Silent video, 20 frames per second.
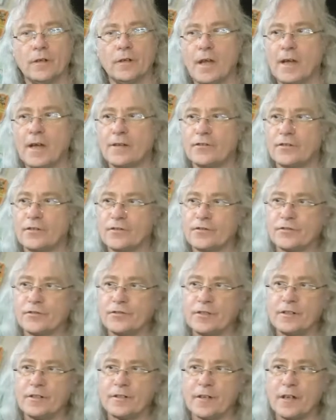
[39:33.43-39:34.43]
And then
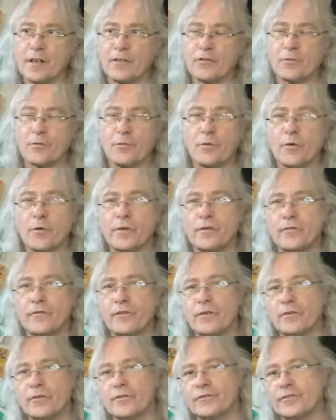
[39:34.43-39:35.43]
see that other point of
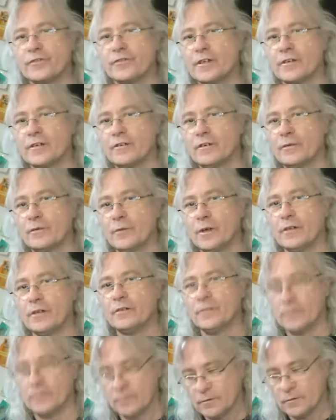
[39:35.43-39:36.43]
view and say, you know what?
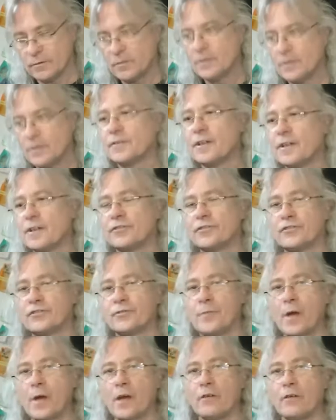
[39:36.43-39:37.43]
That's
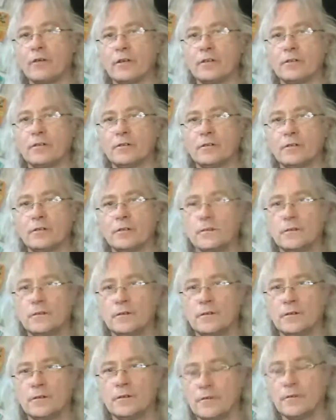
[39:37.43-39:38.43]
inspiring.
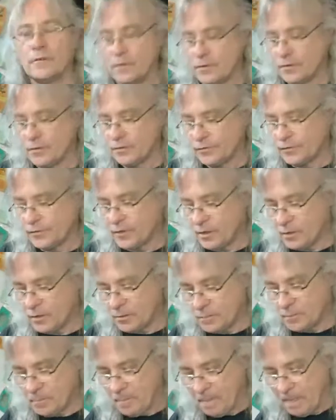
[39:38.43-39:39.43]
So,
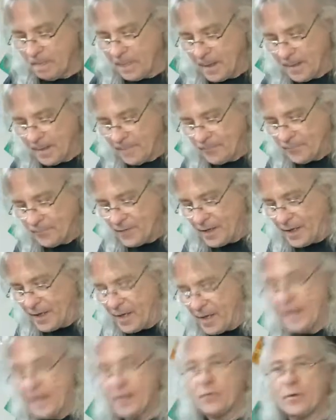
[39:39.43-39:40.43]

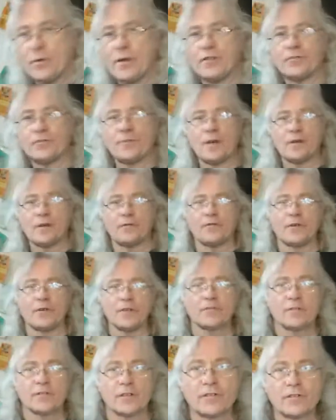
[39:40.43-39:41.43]
anyways, my
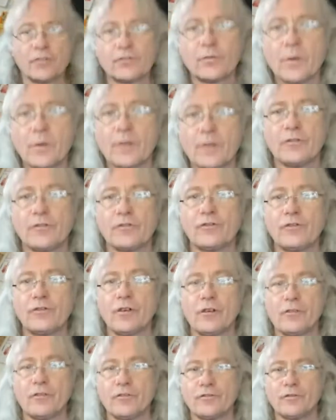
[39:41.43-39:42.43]
friends, I just wanted to share
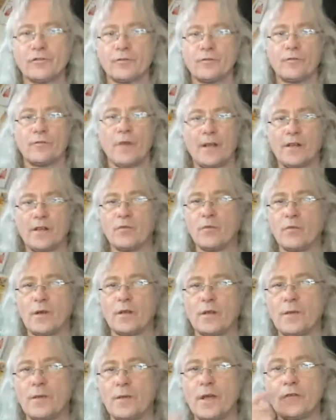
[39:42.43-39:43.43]
this. I didn't want to
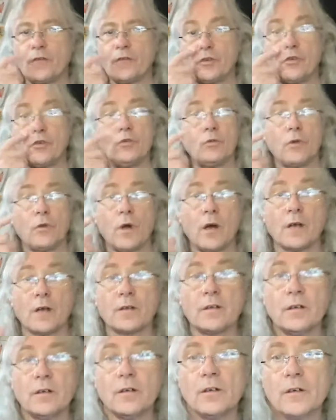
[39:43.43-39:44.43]
be on too long,
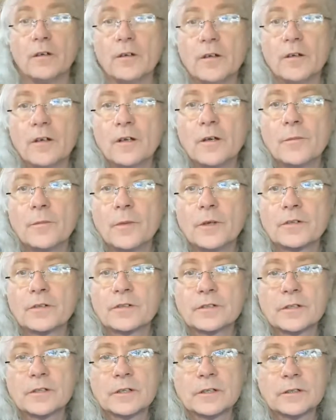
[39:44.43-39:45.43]
but
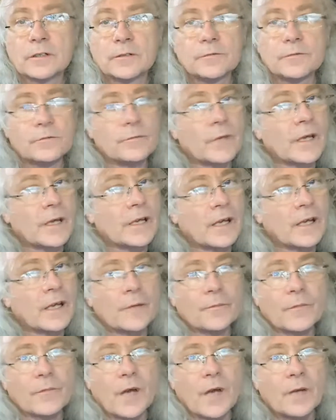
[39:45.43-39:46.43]

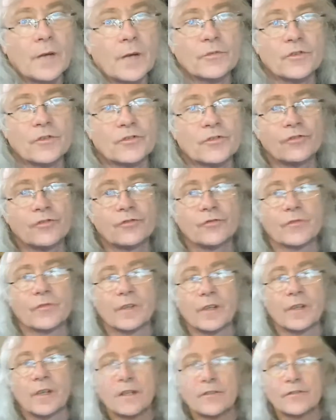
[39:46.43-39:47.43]
man, I'm just
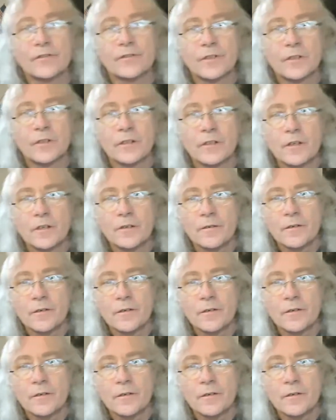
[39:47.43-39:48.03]
see.